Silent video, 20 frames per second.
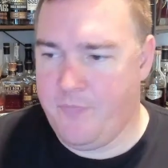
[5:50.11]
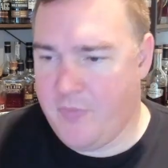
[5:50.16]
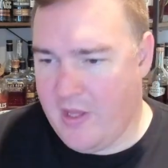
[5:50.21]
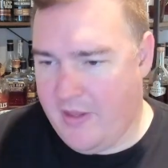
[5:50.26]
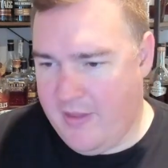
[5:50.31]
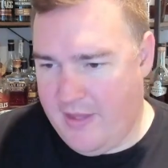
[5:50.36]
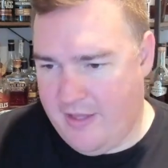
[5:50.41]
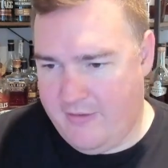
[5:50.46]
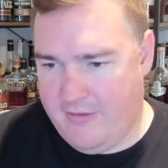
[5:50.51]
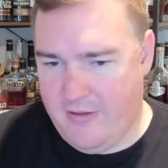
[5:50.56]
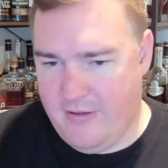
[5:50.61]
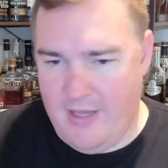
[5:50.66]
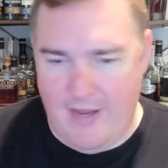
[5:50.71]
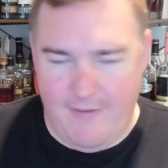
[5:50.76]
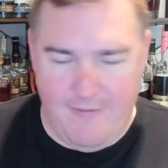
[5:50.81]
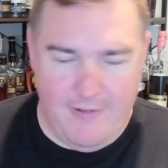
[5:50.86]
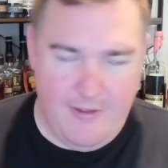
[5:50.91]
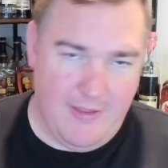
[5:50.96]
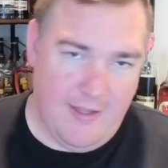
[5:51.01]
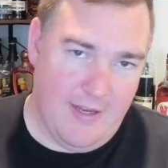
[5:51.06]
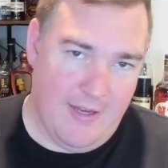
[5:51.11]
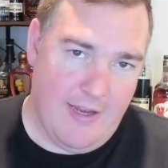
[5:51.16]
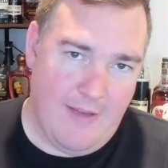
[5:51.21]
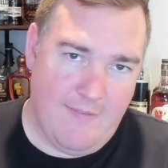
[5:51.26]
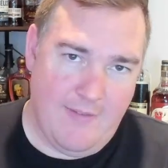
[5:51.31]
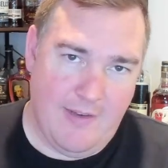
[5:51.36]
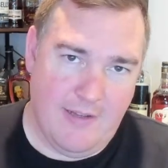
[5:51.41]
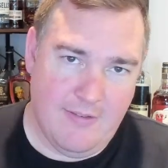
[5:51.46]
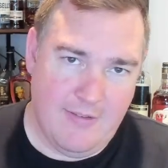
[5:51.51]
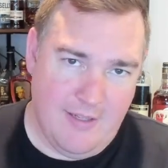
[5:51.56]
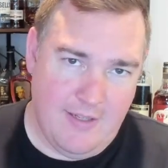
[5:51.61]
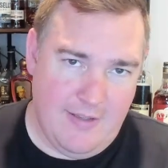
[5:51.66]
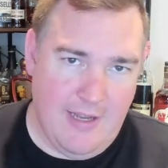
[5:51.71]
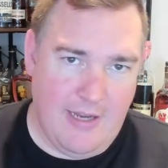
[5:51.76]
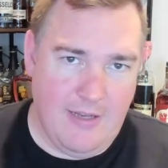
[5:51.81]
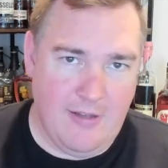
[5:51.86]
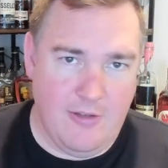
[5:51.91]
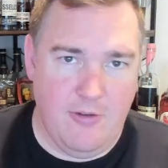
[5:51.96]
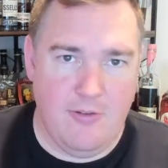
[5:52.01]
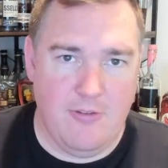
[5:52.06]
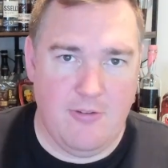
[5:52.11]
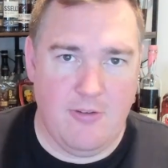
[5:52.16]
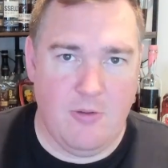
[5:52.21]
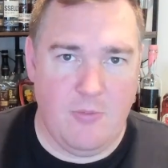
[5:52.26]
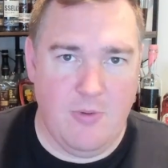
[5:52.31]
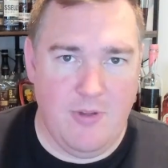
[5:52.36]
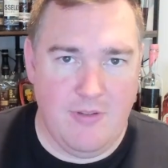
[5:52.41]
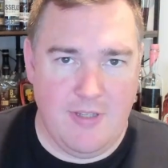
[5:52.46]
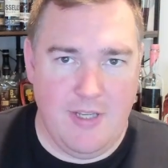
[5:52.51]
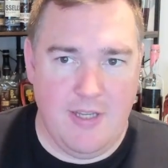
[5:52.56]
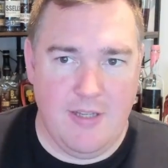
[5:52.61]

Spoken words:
That saliva then obviously dilutes the whiskey